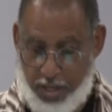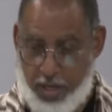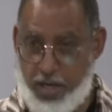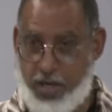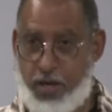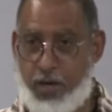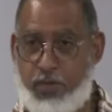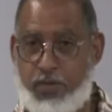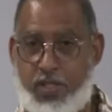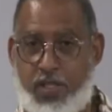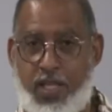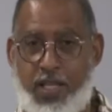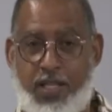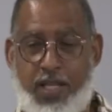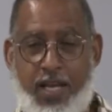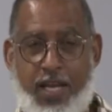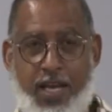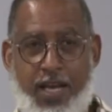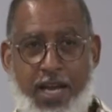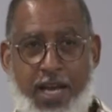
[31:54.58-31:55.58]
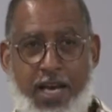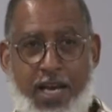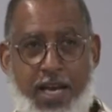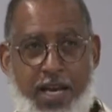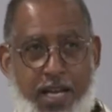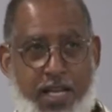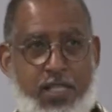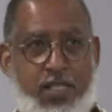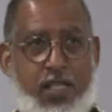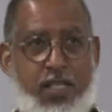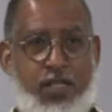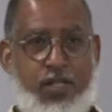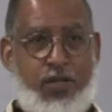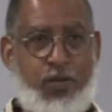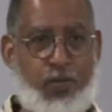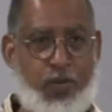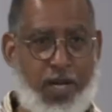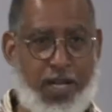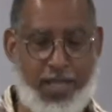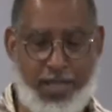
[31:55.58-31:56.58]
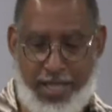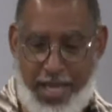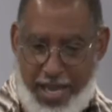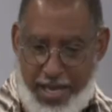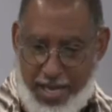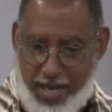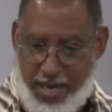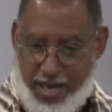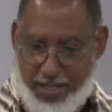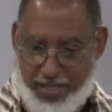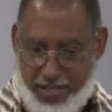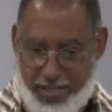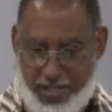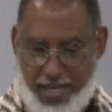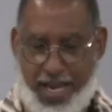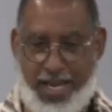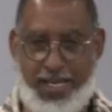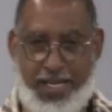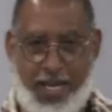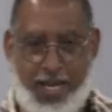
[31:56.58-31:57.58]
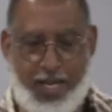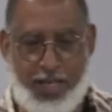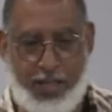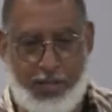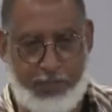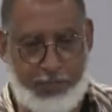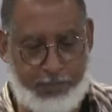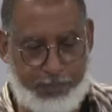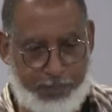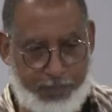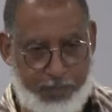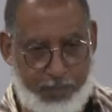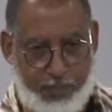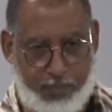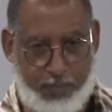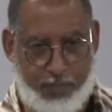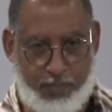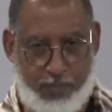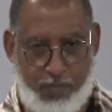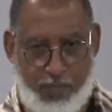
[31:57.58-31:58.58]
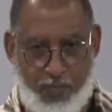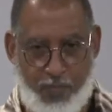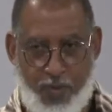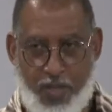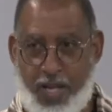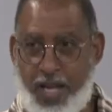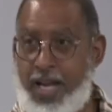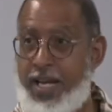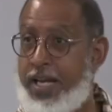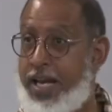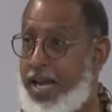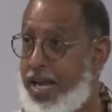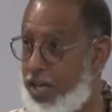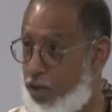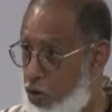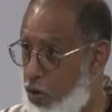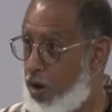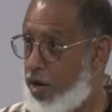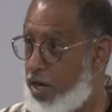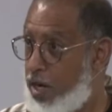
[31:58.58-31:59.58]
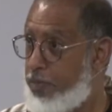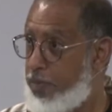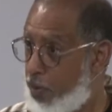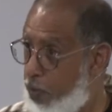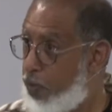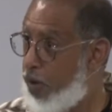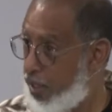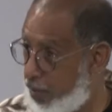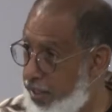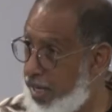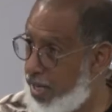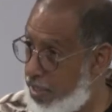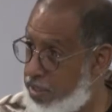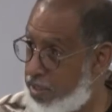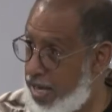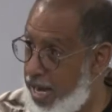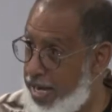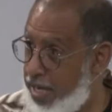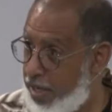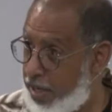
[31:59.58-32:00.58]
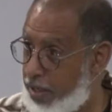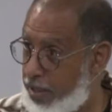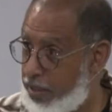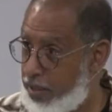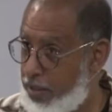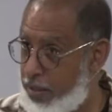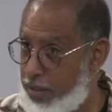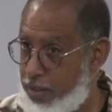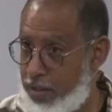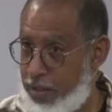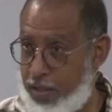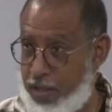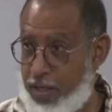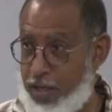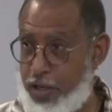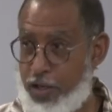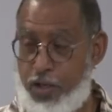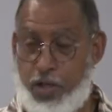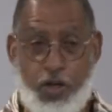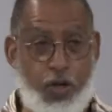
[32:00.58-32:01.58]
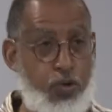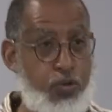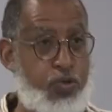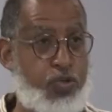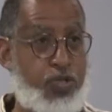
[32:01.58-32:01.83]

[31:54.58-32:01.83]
Don't sit there and listen to what they are saying and get caught up in what they're saying. You